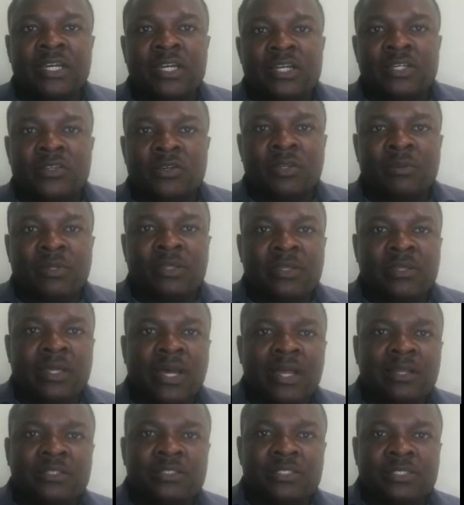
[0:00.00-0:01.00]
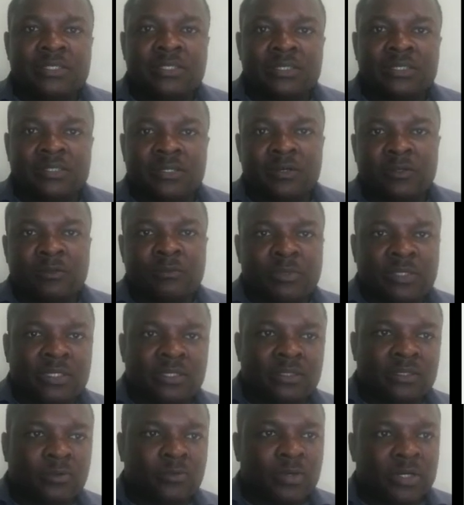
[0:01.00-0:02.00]
So the methodology is going to be the
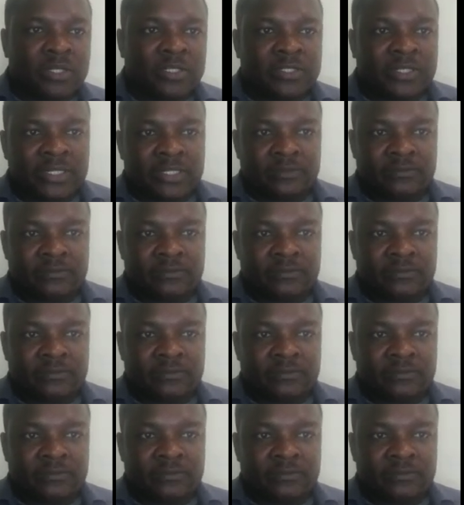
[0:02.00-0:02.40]
quantitative